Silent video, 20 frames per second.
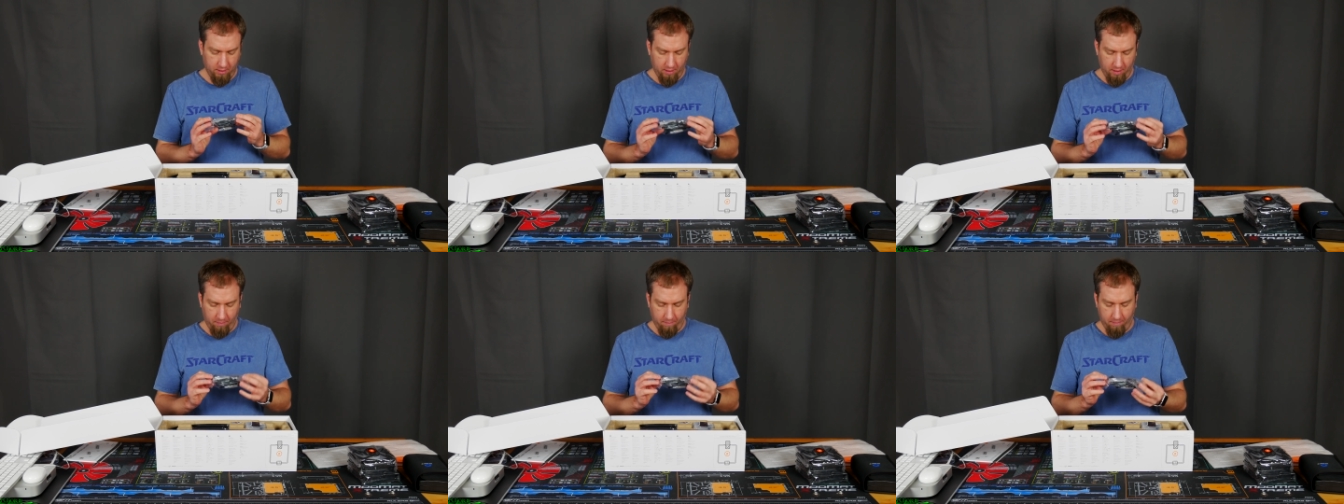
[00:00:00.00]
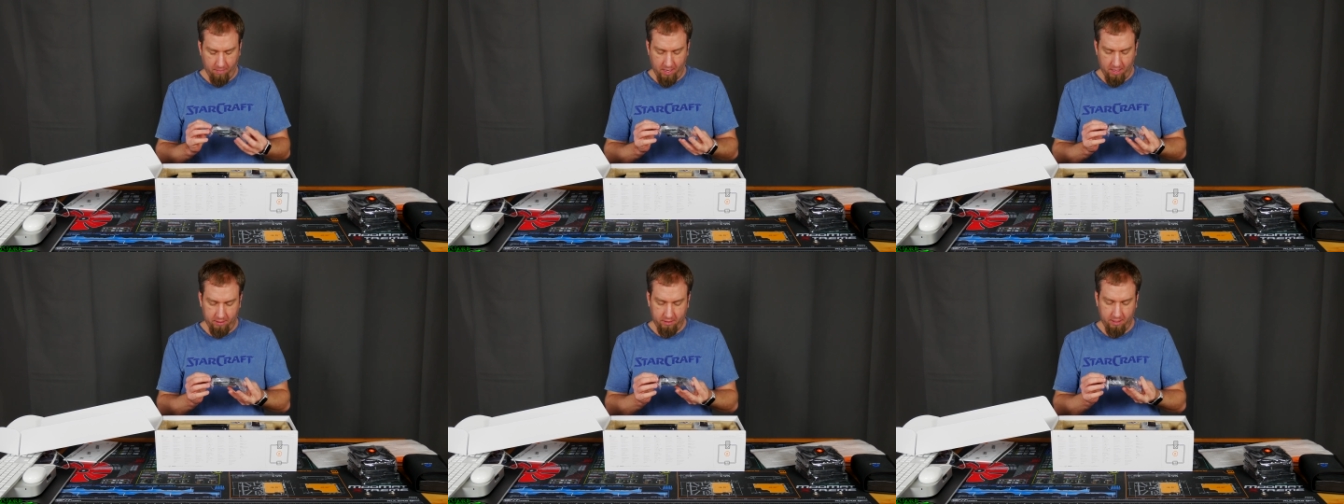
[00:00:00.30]

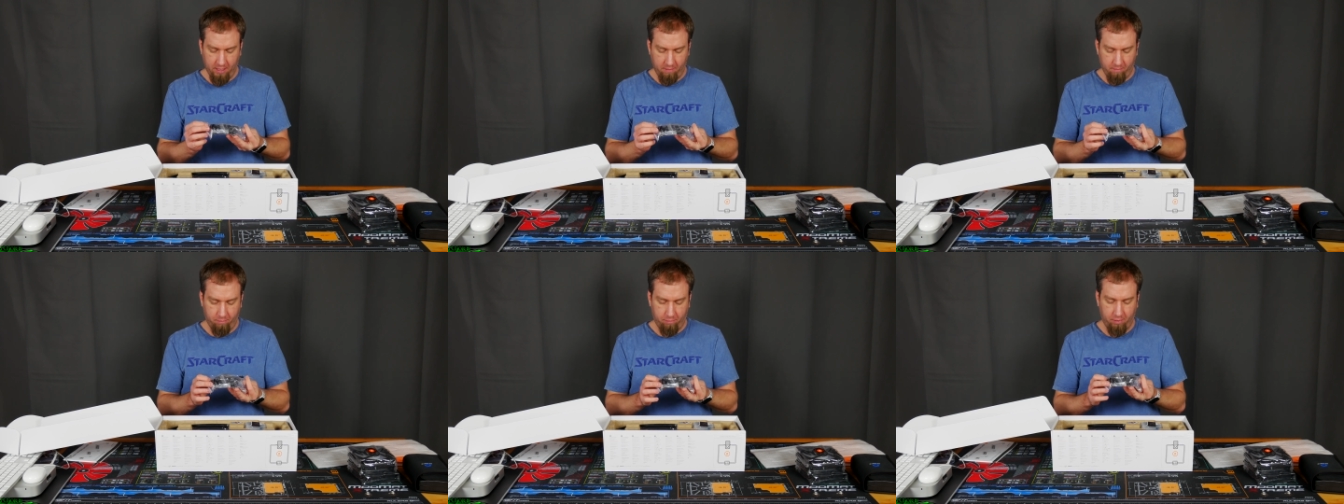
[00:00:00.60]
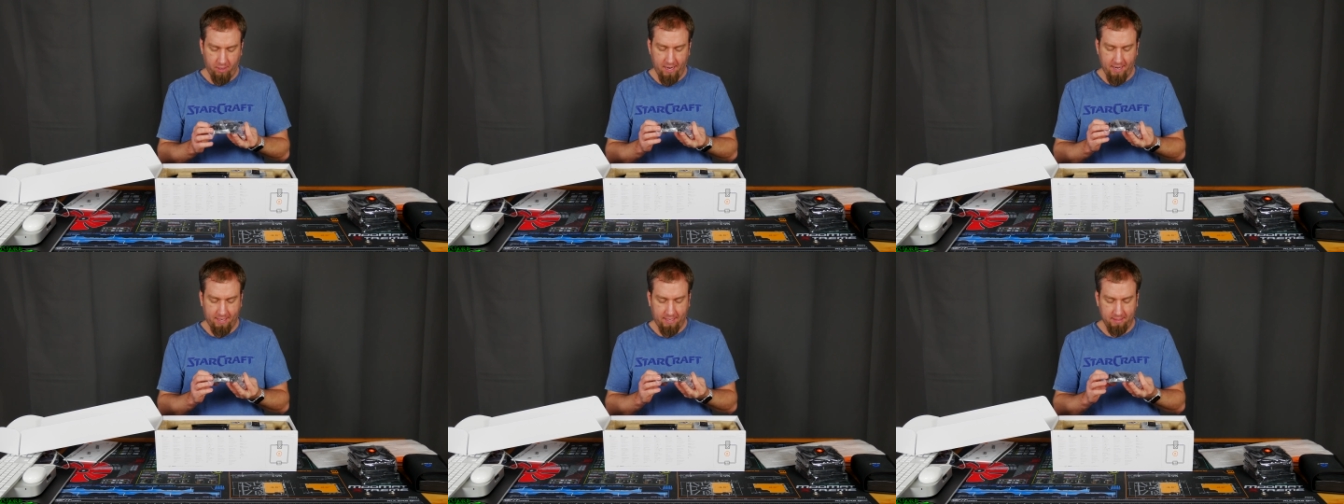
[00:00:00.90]
mounting
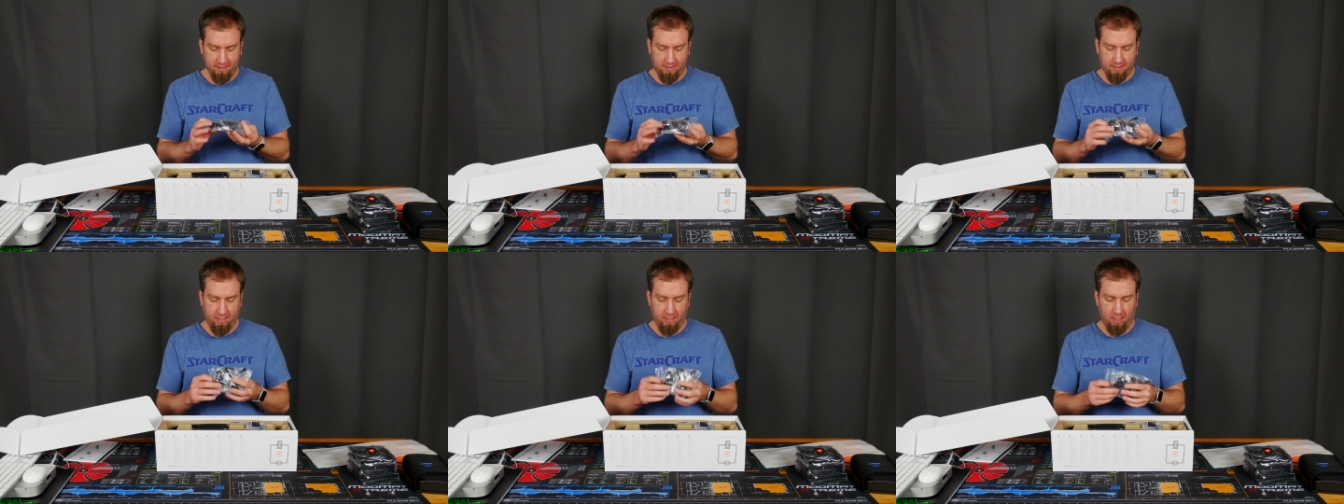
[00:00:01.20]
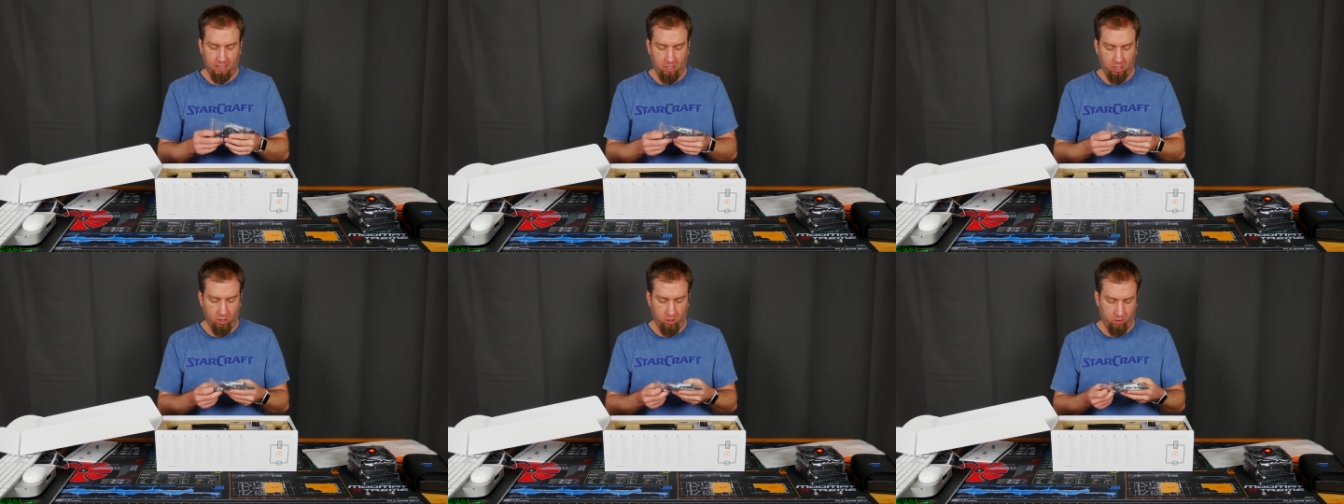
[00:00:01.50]
brackets
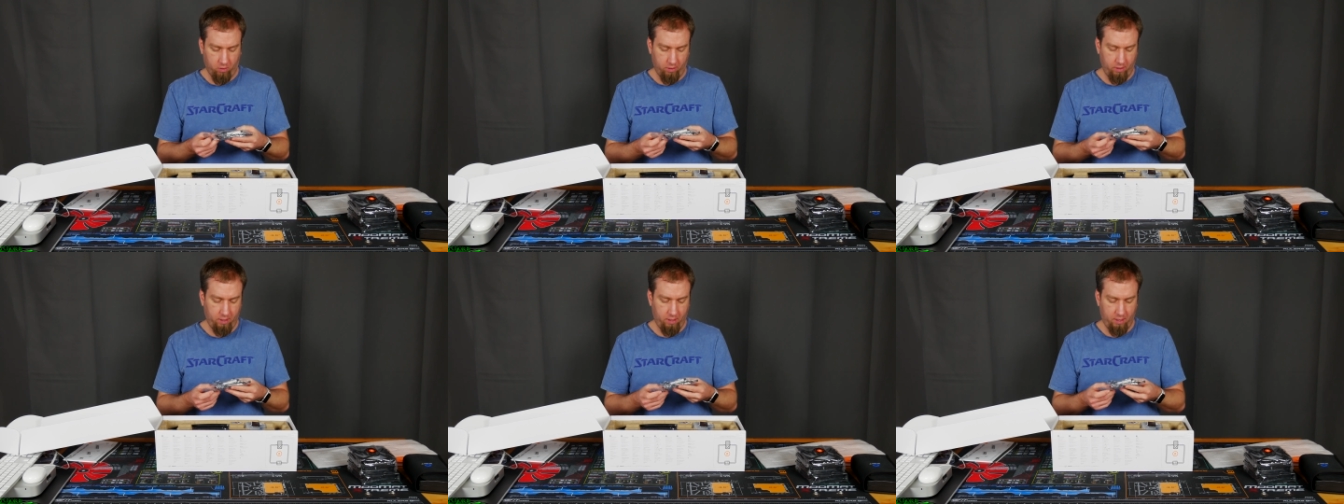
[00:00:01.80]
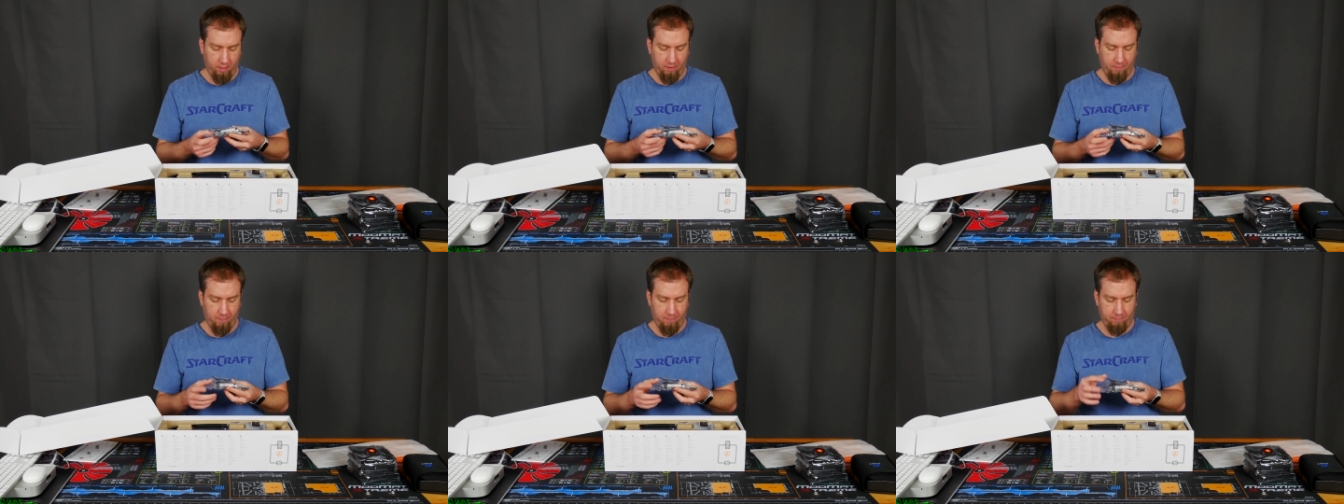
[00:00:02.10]
galore,
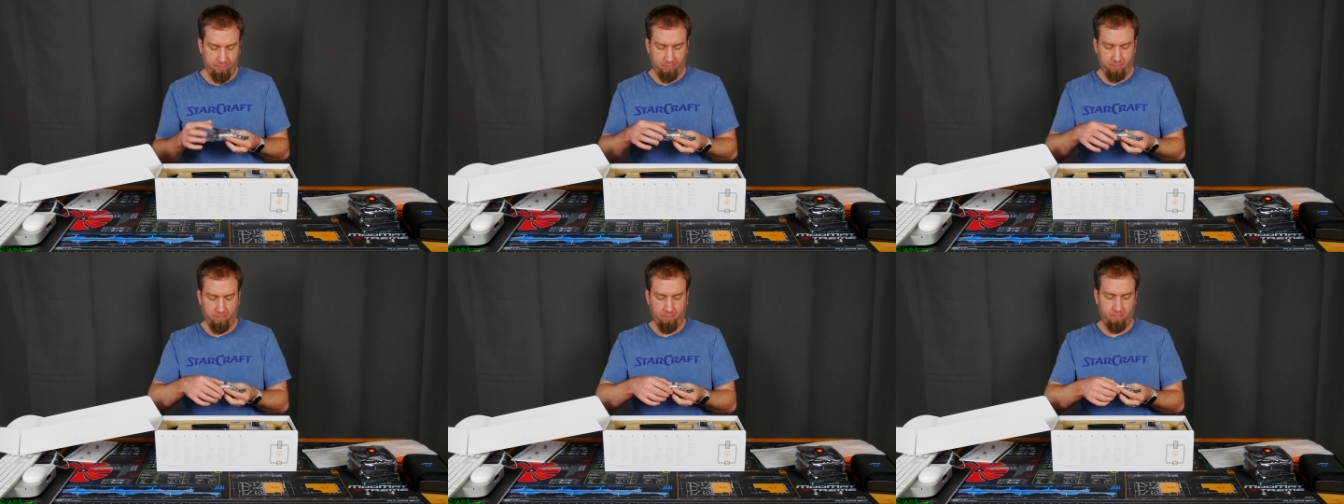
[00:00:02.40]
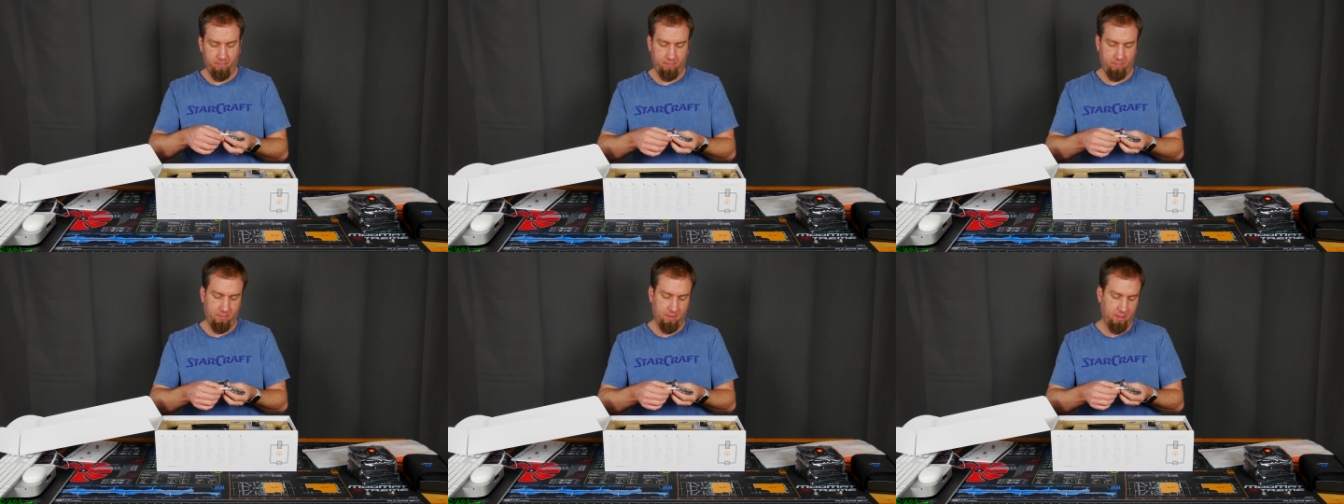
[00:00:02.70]

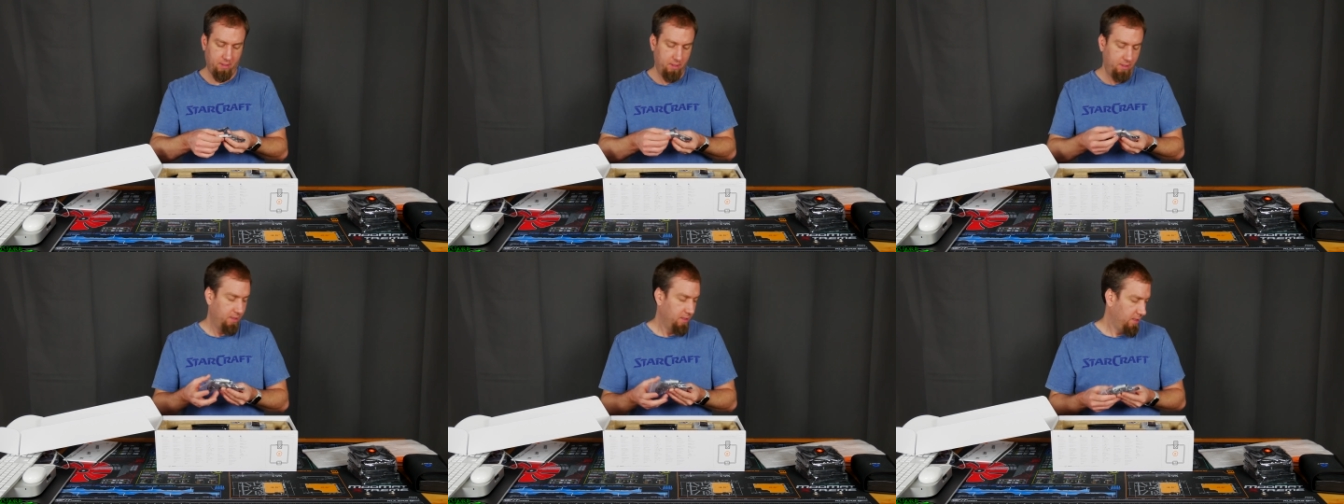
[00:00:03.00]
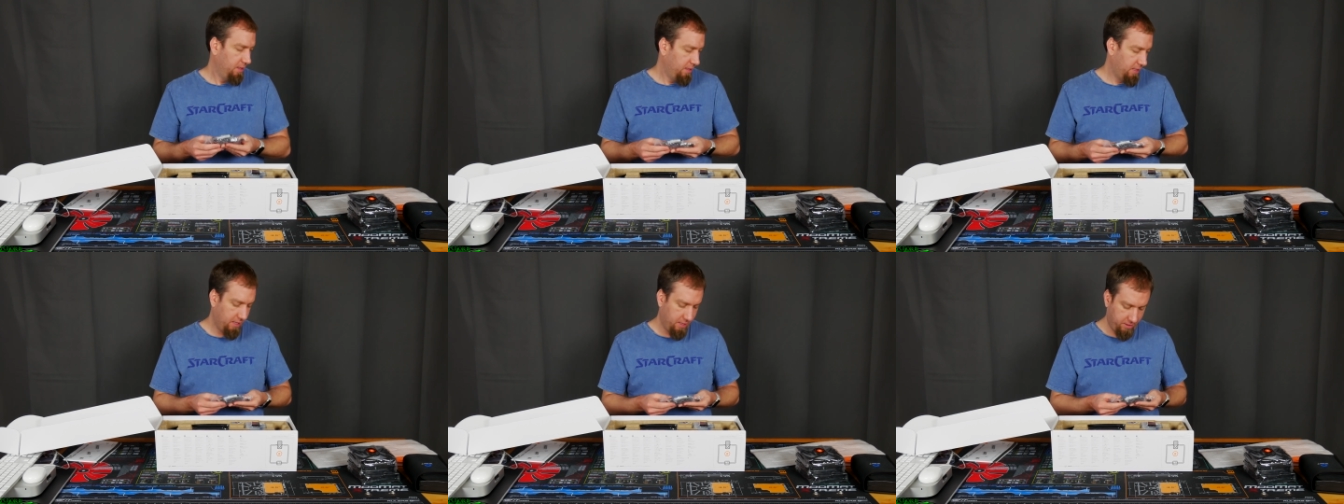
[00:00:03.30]

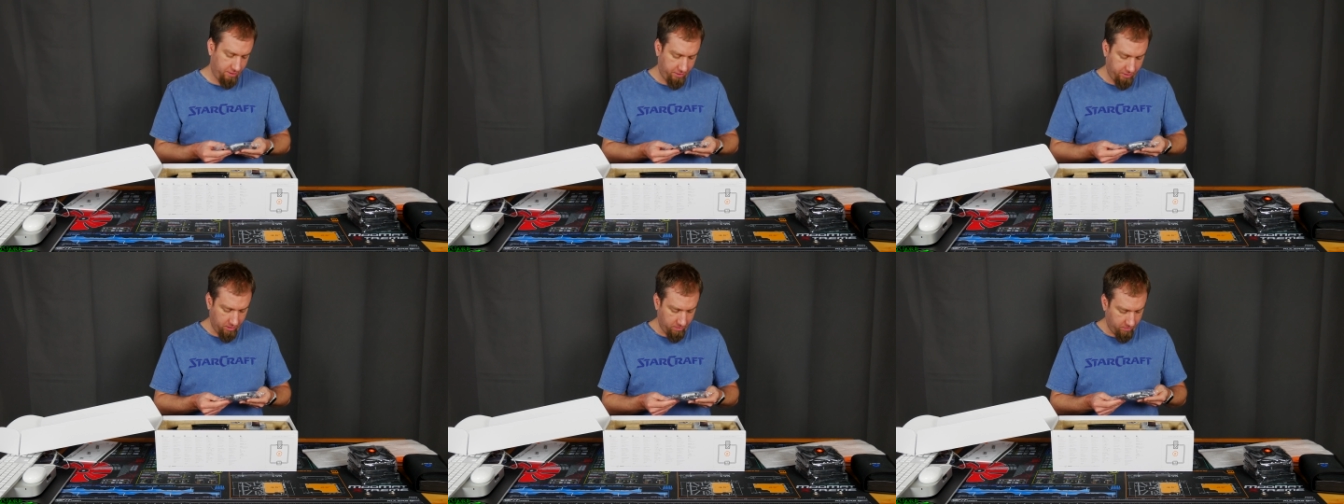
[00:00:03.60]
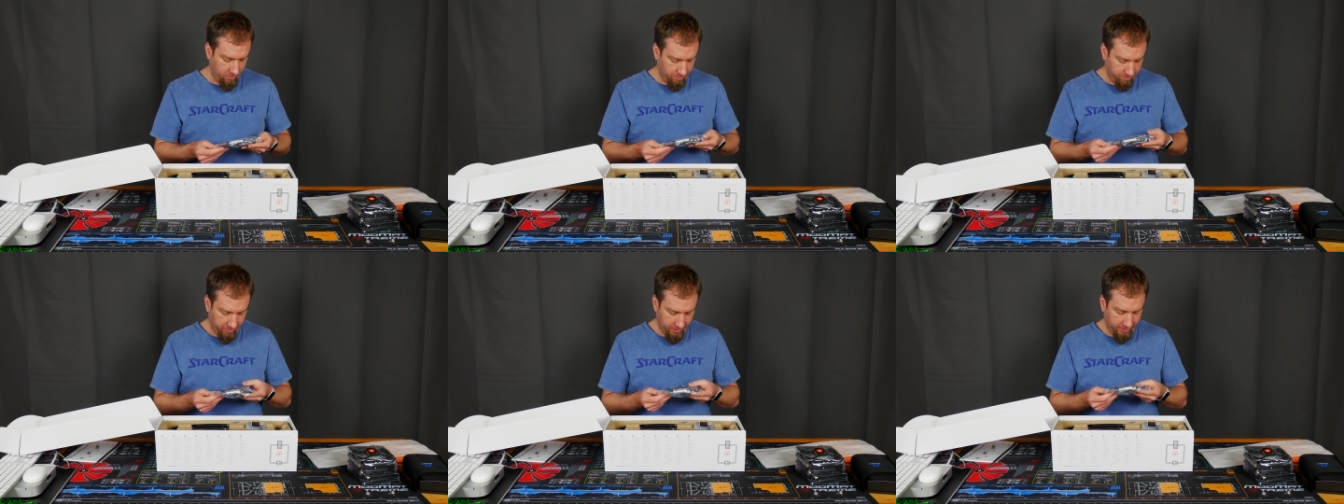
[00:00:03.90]
and
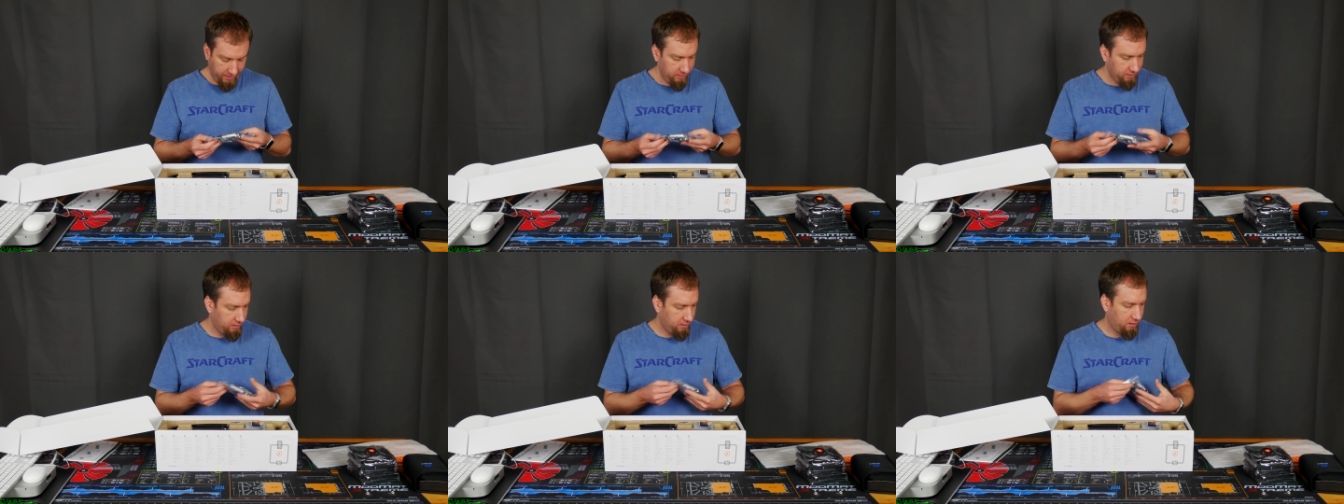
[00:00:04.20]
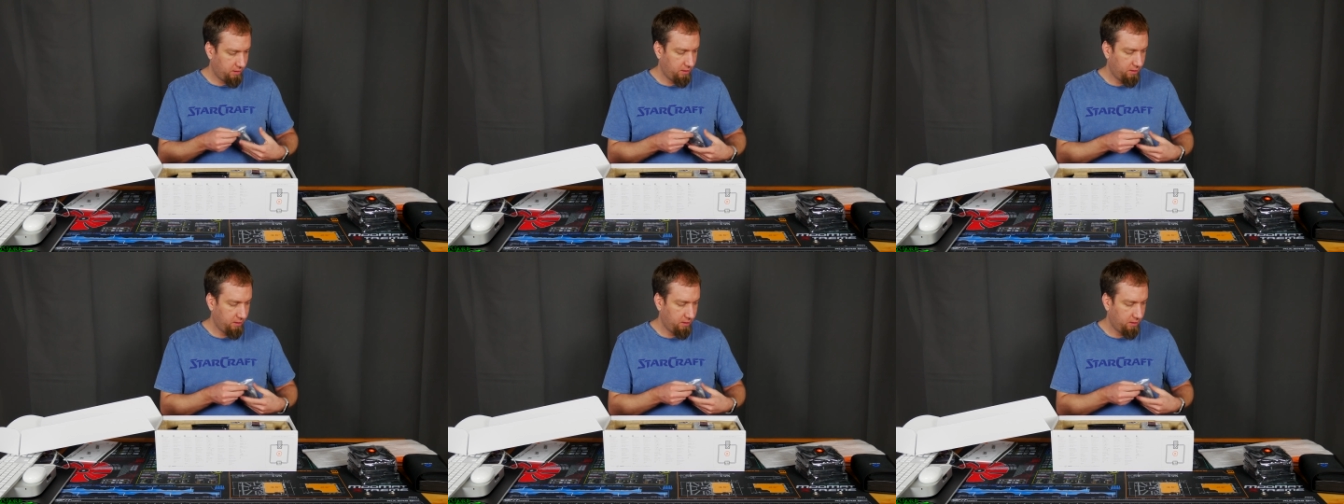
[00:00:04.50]
thermal paste.